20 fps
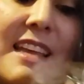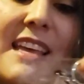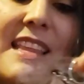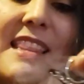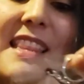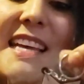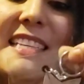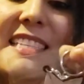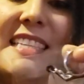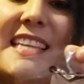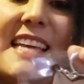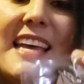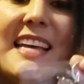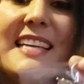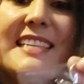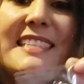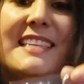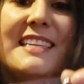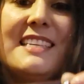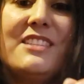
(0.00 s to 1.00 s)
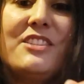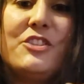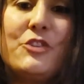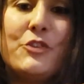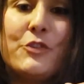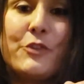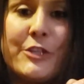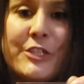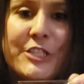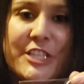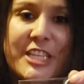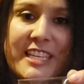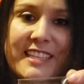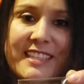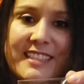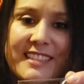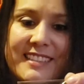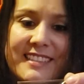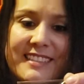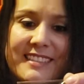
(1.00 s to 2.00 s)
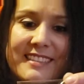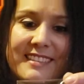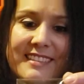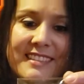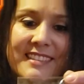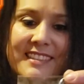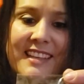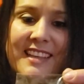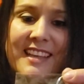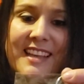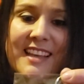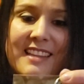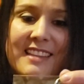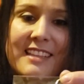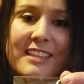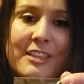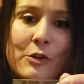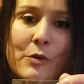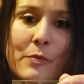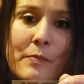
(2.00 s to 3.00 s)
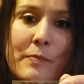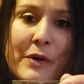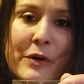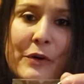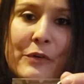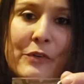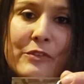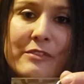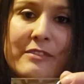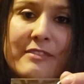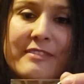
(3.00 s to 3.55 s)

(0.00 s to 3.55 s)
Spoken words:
That's the SS Georgie, the little boat.